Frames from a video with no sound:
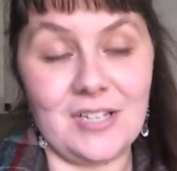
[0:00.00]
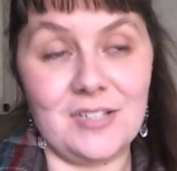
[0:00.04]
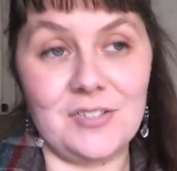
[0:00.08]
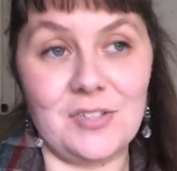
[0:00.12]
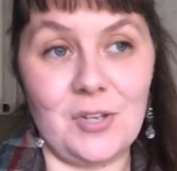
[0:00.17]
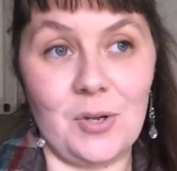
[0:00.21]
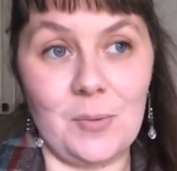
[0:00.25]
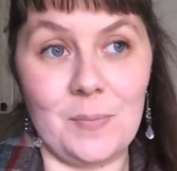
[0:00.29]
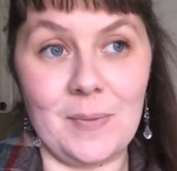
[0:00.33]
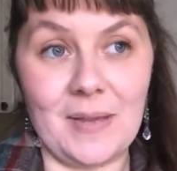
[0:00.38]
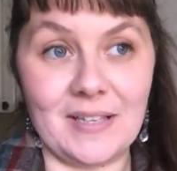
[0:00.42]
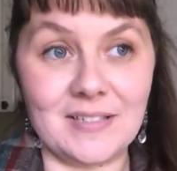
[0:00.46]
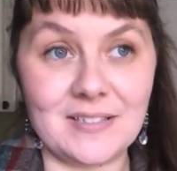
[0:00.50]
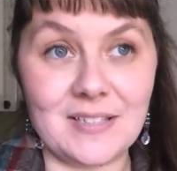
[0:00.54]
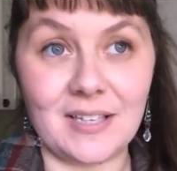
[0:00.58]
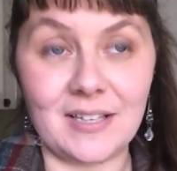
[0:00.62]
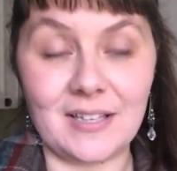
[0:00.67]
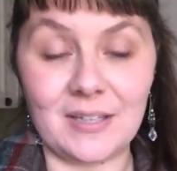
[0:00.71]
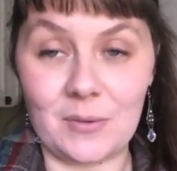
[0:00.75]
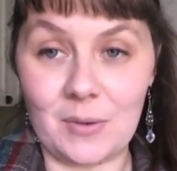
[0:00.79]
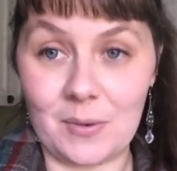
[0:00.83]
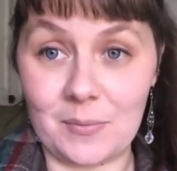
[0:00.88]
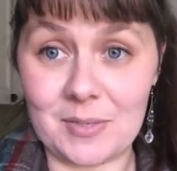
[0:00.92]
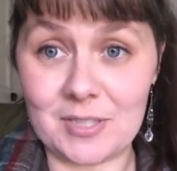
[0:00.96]
And so
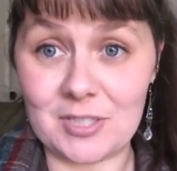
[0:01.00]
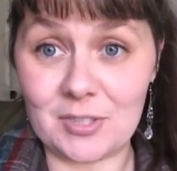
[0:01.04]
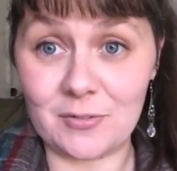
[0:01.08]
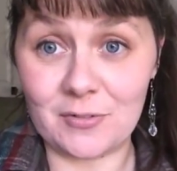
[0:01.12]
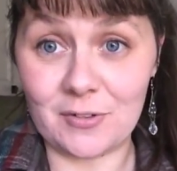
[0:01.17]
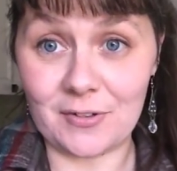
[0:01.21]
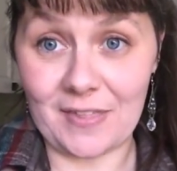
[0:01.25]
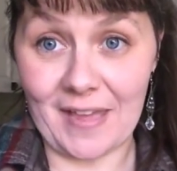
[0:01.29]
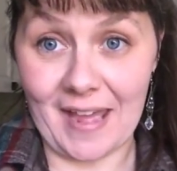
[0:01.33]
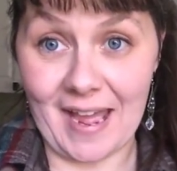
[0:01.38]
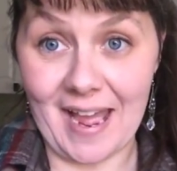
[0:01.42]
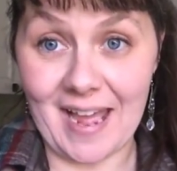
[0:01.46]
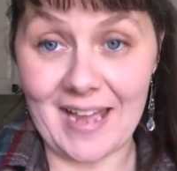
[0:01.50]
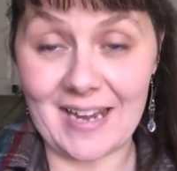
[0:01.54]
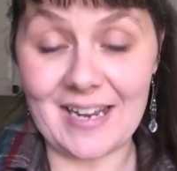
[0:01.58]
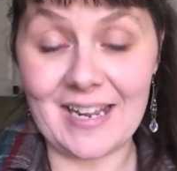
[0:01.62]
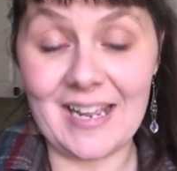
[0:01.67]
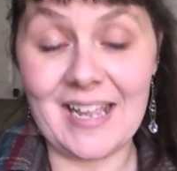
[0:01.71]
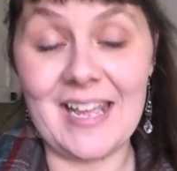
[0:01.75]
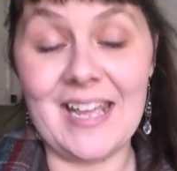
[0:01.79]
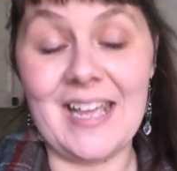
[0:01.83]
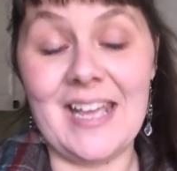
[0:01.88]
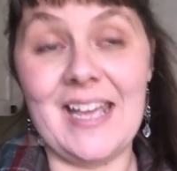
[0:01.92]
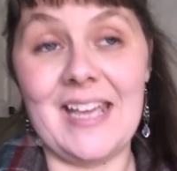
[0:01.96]
basically what we do for that
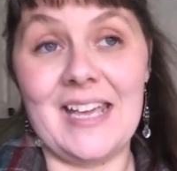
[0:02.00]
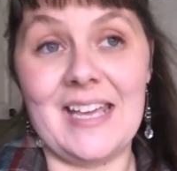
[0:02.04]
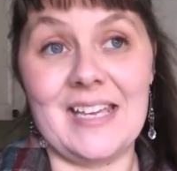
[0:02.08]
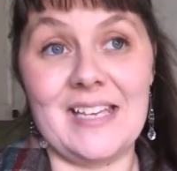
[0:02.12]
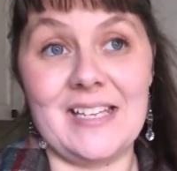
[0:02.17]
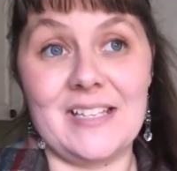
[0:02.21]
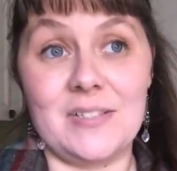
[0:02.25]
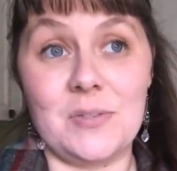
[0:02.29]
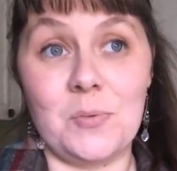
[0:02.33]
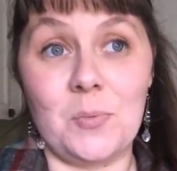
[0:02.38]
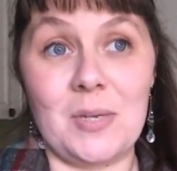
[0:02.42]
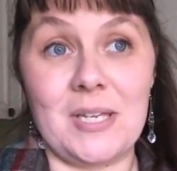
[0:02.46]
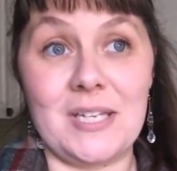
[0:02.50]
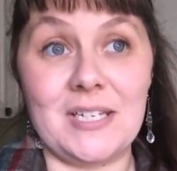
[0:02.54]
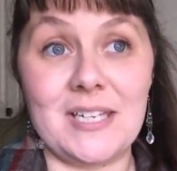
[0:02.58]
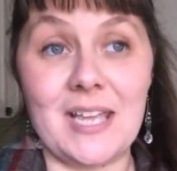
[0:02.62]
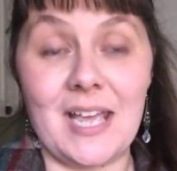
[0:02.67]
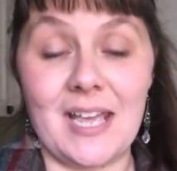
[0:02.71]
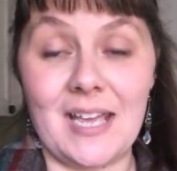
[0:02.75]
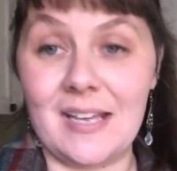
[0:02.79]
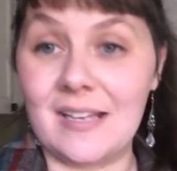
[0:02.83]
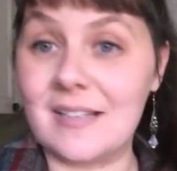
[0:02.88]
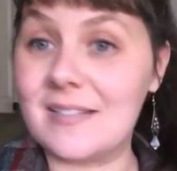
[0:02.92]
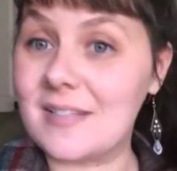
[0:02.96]
is we
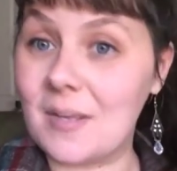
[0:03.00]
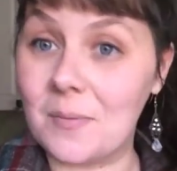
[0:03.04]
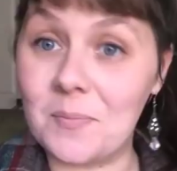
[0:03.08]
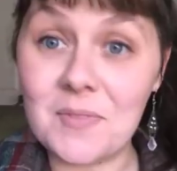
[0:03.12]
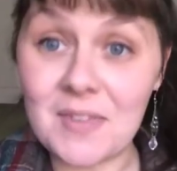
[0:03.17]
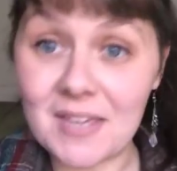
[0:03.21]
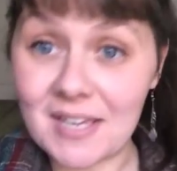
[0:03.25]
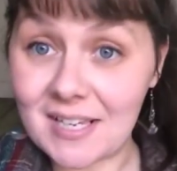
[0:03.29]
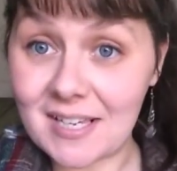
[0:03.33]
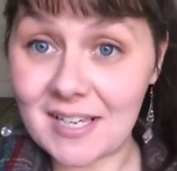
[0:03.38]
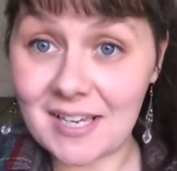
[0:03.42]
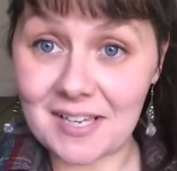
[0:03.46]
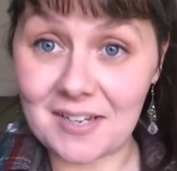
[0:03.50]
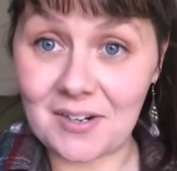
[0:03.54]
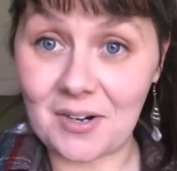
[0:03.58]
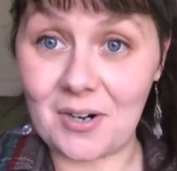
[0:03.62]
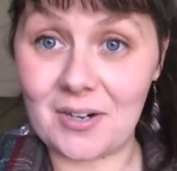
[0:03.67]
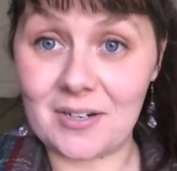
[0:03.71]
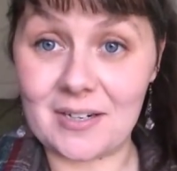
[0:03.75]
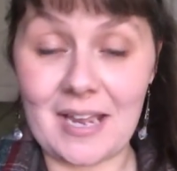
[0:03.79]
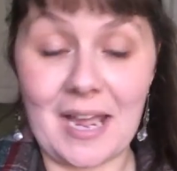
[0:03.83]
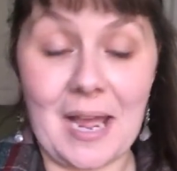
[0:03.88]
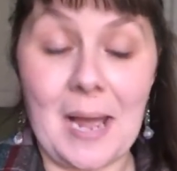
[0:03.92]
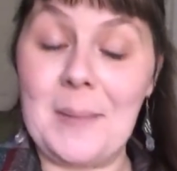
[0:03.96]
take something in
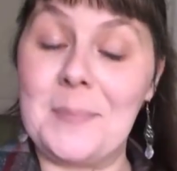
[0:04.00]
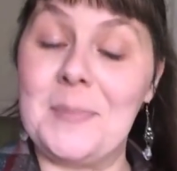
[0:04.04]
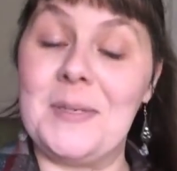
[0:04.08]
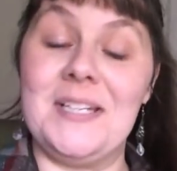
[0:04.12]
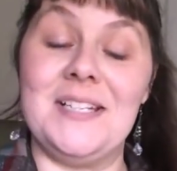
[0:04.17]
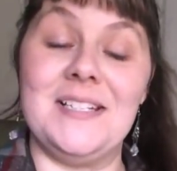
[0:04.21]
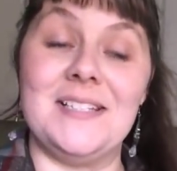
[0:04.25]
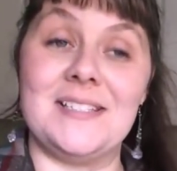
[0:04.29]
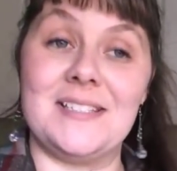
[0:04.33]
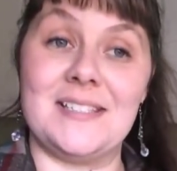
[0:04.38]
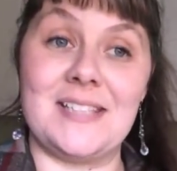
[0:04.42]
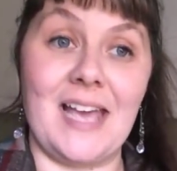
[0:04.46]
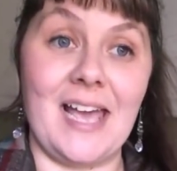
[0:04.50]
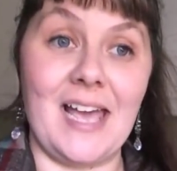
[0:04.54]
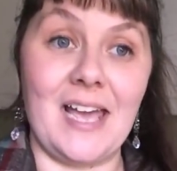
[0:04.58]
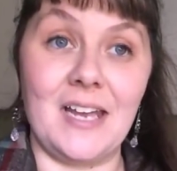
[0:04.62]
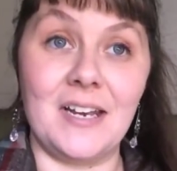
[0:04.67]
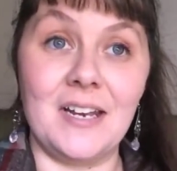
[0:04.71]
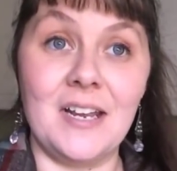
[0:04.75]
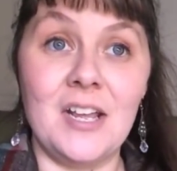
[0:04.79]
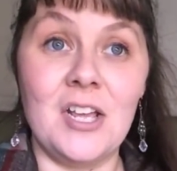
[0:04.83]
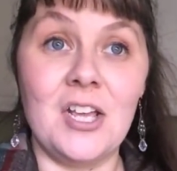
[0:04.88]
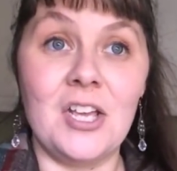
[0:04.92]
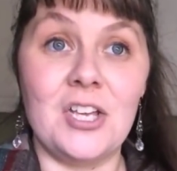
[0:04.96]
our cabinets
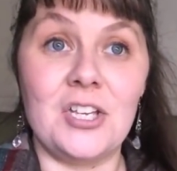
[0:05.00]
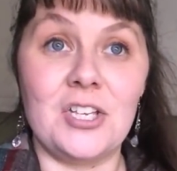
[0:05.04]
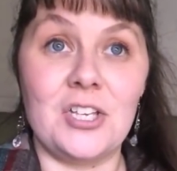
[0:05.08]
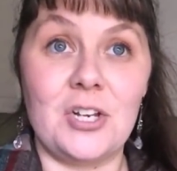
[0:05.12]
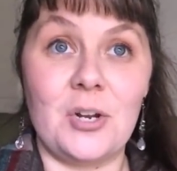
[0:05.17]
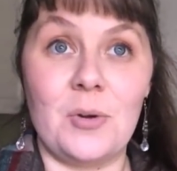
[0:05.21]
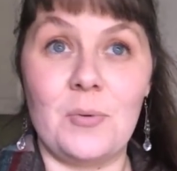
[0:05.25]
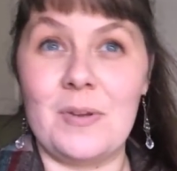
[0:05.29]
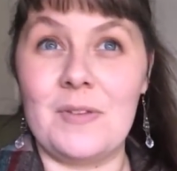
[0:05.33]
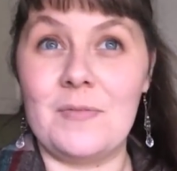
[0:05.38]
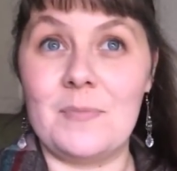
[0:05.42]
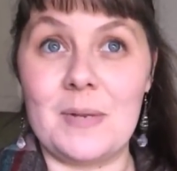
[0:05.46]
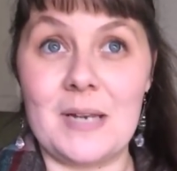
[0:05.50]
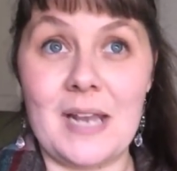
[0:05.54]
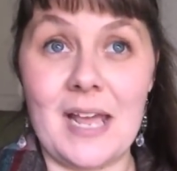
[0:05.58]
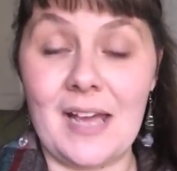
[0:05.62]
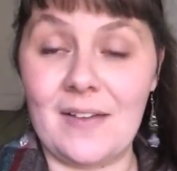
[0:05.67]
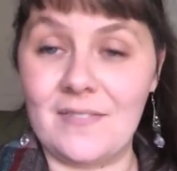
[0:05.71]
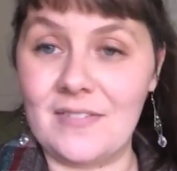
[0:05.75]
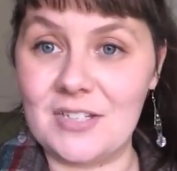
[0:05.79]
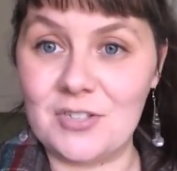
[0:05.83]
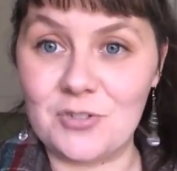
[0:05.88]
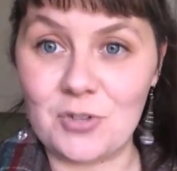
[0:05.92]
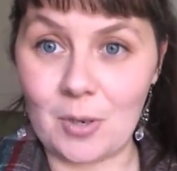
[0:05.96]
that, you know, we've been
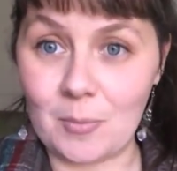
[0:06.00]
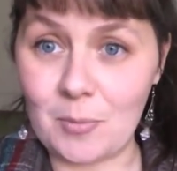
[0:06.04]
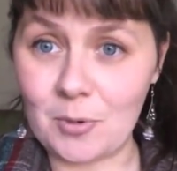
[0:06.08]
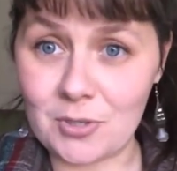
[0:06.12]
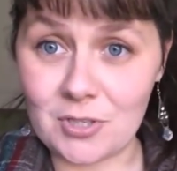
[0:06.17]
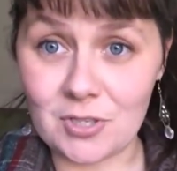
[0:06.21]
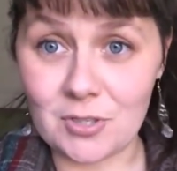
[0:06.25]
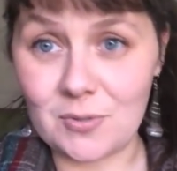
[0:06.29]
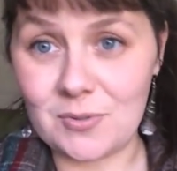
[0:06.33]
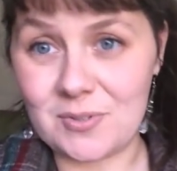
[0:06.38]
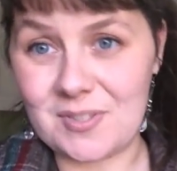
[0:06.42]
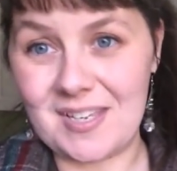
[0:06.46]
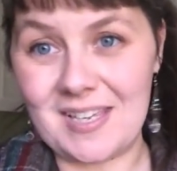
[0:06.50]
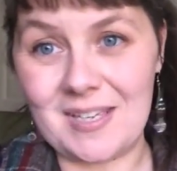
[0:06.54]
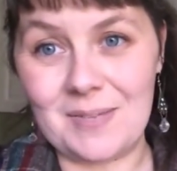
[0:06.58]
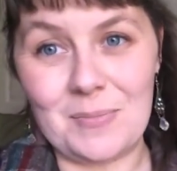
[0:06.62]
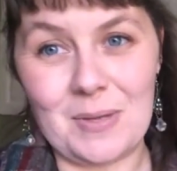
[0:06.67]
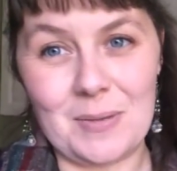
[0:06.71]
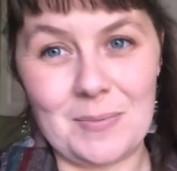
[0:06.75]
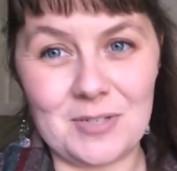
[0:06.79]
having trouble using.